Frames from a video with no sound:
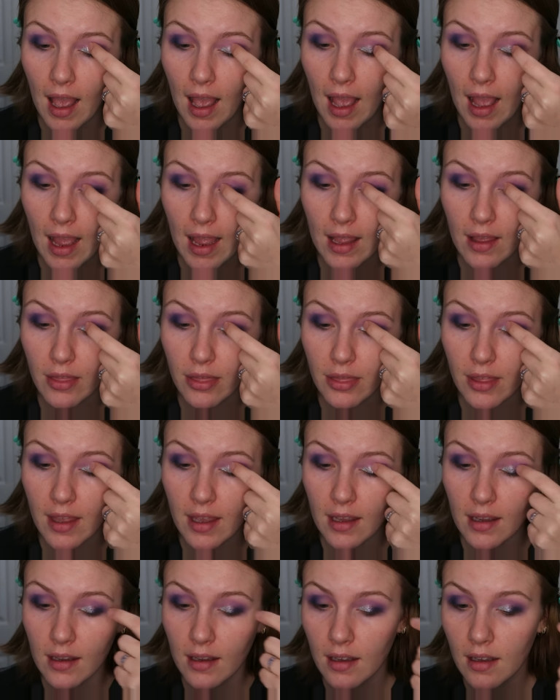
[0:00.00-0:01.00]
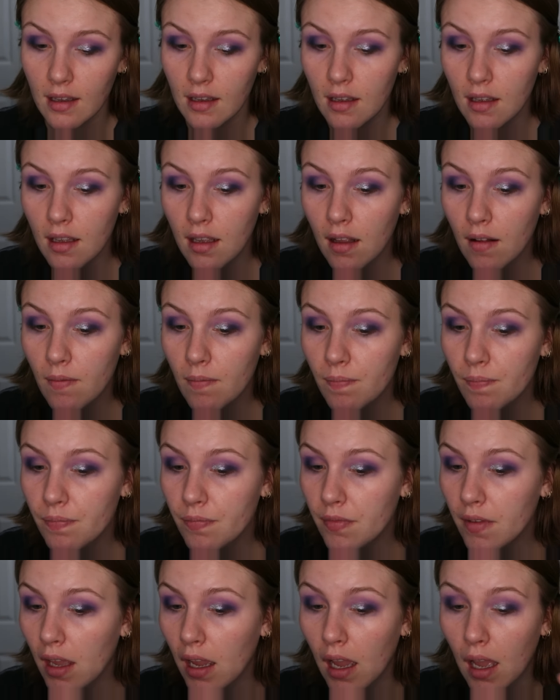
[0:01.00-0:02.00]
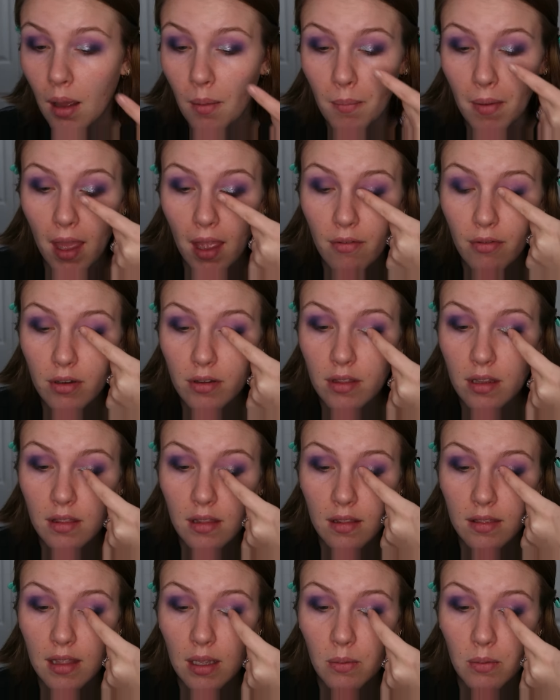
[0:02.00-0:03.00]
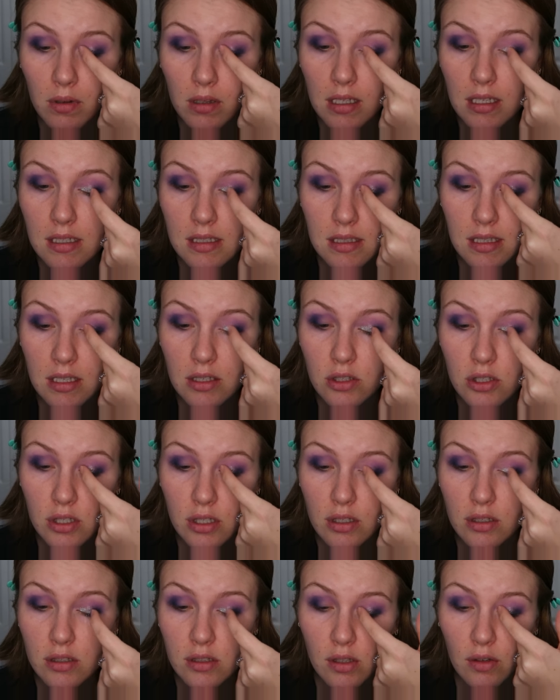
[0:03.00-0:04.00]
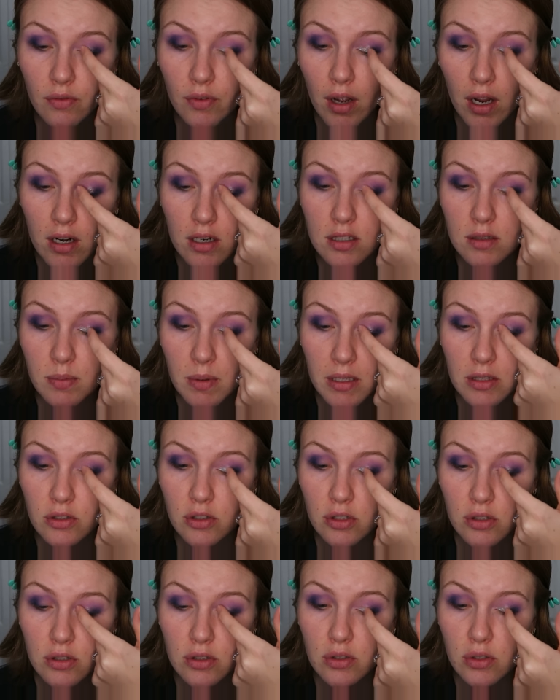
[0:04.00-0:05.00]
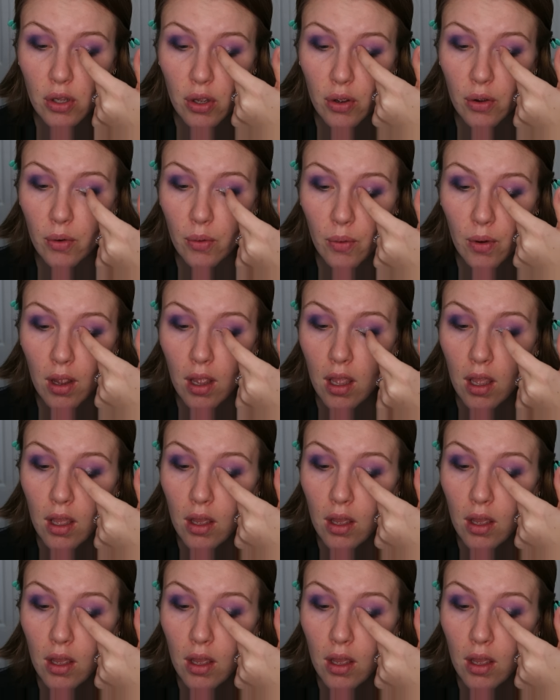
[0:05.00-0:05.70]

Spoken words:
I think everything that they released this year so far has been just so